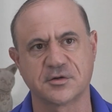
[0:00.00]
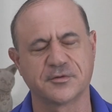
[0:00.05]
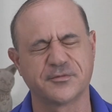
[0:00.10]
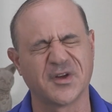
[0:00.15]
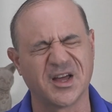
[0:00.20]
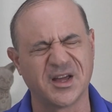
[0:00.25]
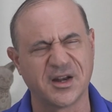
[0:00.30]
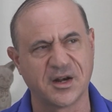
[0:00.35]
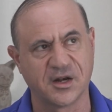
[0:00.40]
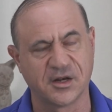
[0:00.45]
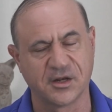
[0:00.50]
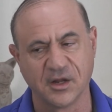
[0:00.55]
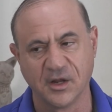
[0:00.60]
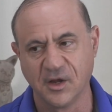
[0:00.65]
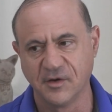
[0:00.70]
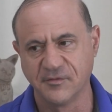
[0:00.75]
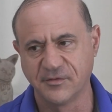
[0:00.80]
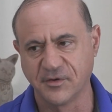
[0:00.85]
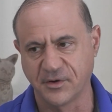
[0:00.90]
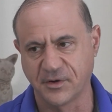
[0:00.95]

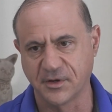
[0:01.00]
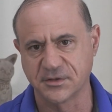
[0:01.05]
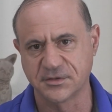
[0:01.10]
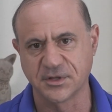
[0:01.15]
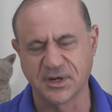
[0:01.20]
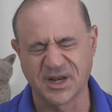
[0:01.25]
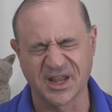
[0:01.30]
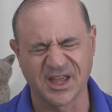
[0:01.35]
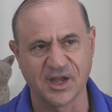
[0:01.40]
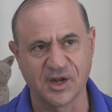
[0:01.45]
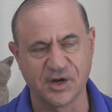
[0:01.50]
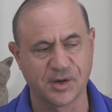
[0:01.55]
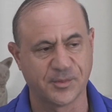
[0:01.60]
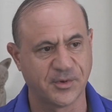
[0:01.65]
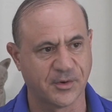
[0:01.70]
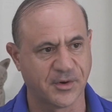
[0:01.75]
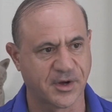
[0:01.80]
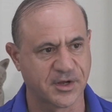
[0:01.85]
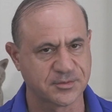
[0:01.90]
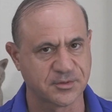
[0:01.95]
focused, and
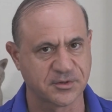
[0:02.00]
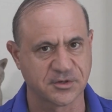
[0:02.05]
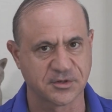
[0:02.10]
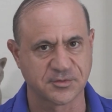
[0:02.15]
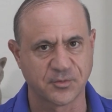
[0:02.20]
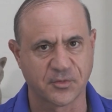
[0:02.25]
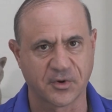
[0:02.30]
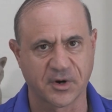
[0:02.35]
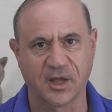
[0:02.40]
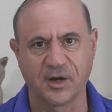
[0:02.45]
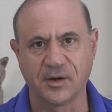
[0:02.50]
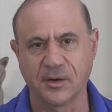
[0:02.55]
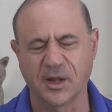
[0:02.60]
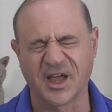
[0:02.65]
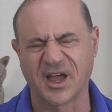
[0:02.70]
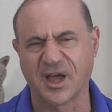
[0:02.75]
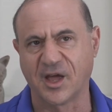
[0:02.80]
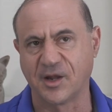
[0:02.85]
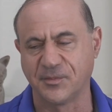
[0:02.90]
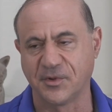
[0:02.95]
AWS, which is more an
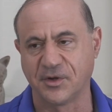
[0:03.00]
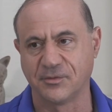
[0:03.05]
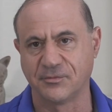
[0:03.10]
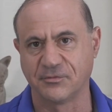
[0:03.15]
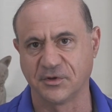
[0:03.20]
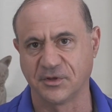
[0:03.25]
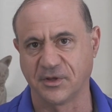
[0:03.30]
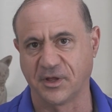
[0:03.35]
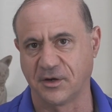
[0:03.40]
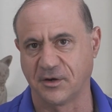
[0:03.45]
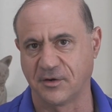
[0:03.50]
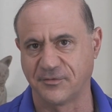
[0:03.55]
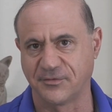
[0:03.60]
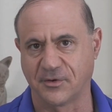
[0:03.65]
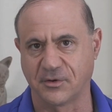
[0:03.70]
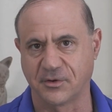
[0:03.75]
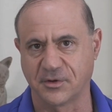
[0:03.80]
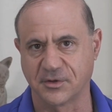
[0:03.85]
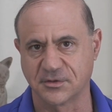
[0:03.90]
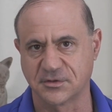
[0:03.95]
admin related
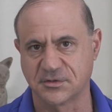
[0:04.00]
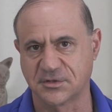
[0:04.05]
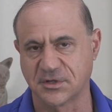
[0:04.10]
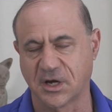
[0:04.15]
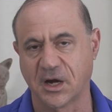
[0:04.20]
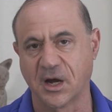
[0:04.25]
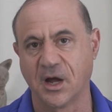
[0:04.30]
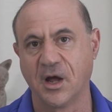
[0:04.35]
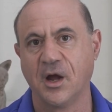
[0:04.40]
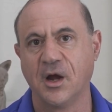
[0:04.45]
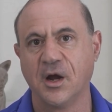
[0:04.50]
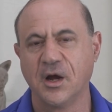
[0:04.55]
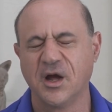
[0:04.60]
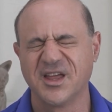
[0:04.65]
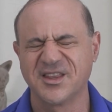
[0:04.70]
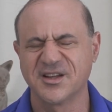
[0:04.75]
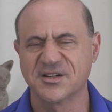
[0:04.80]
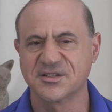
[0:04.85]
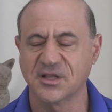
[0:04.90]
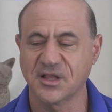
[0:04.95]
focus. So,
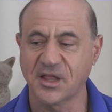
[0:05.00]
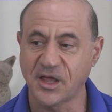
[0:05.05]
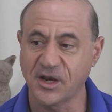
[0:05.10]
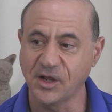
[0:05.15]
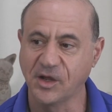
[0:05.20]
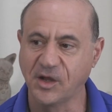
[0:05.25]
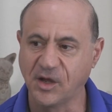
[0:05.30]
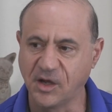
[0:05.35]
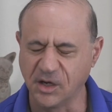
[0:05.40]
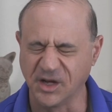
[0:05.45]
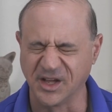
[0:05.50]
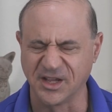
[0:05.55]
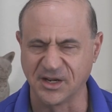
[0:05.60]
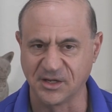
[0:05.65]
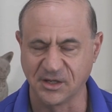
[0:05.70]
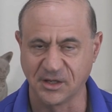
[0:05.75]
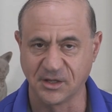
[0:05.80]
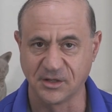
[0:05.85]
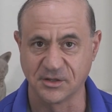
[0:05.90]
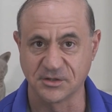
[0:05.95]
there's a lot of good
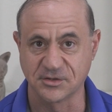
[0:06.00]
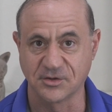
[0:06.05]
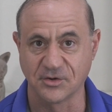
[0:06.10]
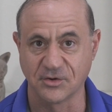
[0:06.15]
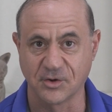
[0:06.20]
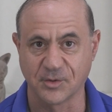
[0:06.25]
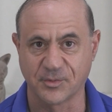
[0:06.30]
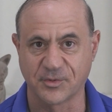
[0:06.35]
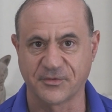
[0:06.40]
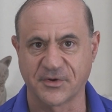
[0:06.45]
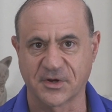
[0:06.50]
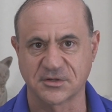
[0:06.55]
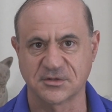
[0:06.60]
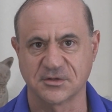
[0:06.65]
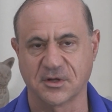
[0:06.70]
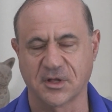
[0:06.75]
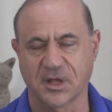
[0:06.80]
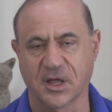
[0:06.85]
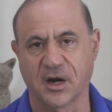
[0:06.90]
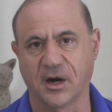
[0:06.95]
in this Google Professional
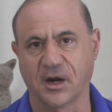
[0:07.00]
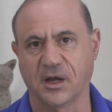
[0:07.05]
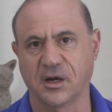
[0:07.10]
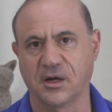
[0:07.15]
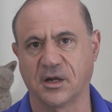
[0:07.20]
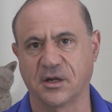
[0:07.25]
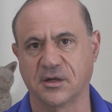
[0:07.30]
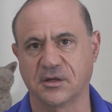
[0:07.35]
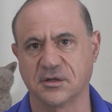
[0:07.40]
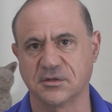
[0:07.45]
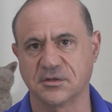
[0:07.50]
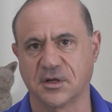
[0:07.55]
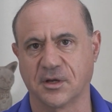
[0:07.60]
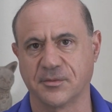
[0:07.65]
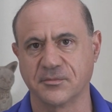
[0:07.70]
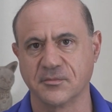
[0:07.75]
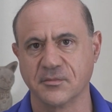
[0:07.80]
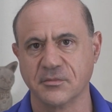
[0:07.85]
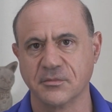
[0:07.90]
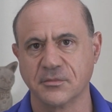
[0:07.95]
Cloud Architect
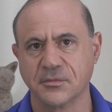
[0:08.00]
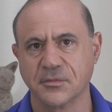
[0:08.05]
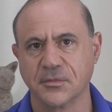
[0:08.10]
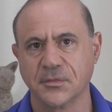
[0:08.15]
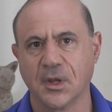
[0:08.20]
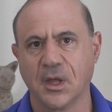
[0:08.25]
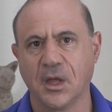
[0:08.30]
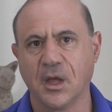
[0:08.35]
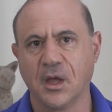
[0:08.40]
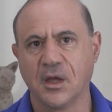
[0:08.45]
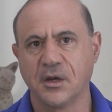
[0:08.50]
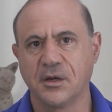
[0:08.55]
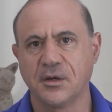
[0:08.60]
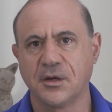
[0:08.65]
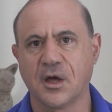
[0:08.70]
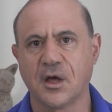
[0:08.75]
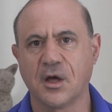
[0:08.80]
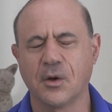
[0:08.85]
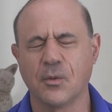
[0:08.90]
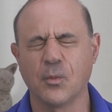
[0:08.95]
exam.
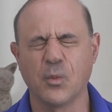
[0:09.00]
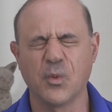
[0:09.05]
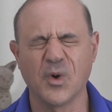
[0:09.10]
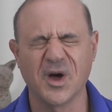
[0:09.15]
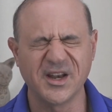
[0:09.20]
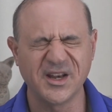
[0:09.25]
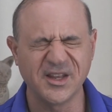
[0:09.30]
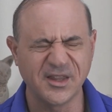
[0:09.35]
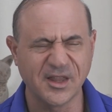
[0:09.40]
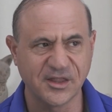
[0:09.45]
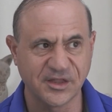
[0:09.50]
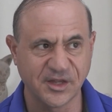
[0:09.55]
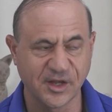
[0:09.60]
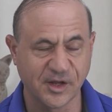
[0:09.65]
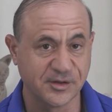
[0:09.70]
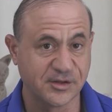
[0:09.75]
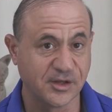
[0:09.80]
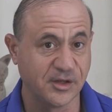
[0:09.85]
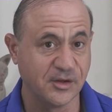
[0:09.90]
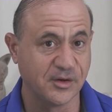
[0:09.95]
Now, one of the
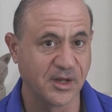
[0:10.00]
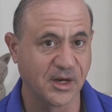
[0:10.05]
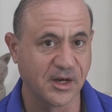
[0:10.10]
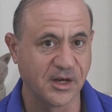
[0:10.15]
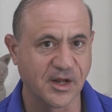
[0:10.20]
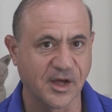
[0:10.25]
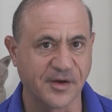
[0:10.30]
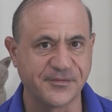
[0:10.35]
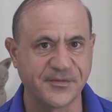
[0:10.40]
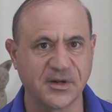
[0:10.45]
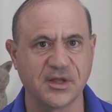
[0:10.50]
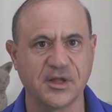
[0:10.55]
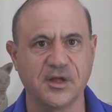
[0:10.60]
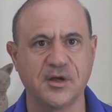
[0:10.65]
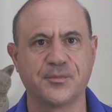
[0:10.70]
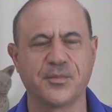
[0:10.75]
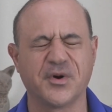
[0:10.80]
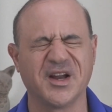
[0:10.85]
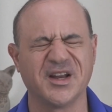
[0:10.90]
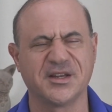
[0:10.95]
things that you can definitely
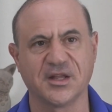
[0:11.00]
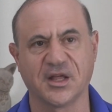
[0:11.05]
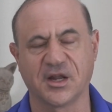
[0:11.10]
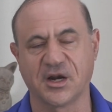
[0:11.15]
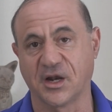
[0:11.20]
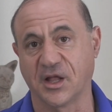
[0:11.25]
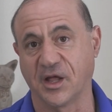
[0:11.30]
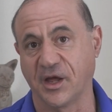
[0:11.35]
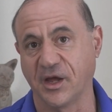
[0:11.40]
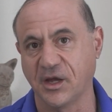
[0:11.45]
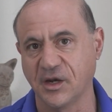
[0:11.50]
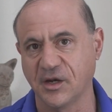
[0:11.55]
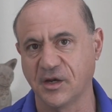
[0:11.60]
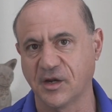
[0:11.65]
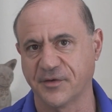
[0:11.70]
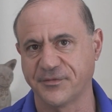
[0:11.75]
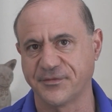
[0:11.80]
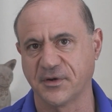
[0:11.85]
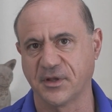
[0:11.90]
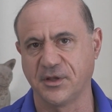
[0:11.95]
appreciate, and I can
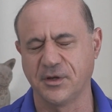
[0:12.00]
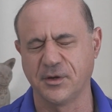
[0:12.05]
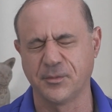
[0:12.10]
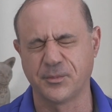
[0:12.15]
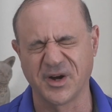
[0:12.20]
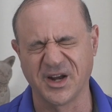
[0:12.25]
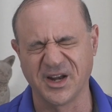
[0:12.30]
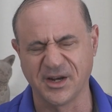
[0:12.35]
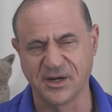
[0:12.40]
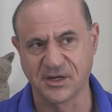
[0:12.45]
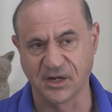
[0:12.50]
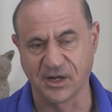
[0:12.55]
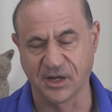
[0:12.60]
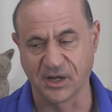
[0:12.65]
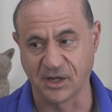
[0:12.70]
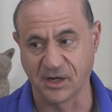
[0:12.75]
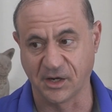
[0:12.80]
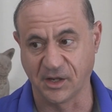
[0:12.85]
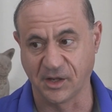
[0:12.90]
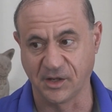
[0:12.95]
definitely
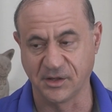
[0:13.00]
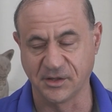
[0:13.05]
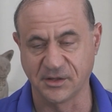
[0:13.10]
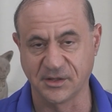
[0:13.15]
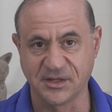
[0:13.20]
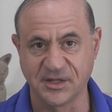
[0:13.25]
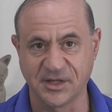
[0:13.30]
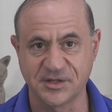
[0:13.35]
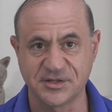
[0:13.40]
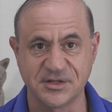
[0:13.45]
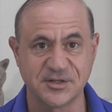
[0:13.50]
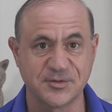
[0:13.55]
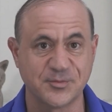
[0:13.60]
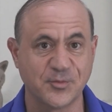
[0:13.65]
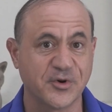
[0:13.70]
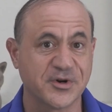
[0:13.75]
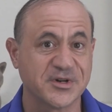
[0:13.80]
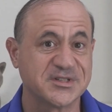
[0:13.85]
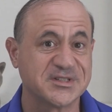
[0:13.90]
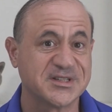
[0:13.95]
appreciate, is this is
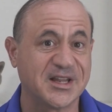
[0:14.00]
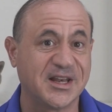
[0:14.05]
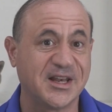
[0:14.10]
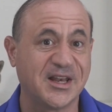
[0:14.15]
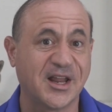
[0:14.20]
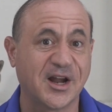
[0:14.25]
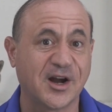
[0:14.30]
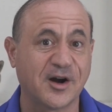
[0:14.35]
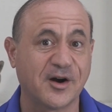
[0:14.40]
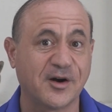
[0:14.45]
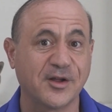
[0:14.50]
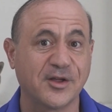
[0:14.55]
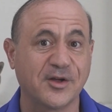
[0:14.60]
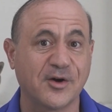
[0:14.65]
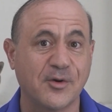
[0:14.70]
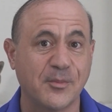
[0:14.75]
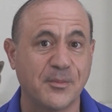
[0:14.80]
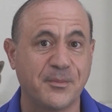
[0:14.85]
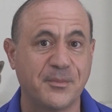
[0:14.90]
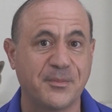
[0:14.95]
more
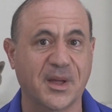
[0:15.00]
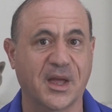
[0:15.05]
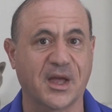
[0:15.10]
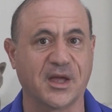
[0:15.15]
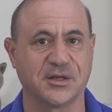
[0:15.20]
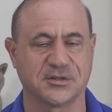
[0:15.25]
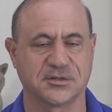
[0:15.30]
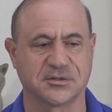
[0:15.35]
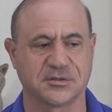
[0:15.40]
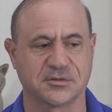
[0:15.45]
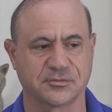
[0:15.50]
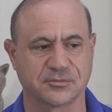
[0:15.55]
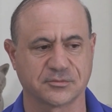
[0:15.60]
scenario based.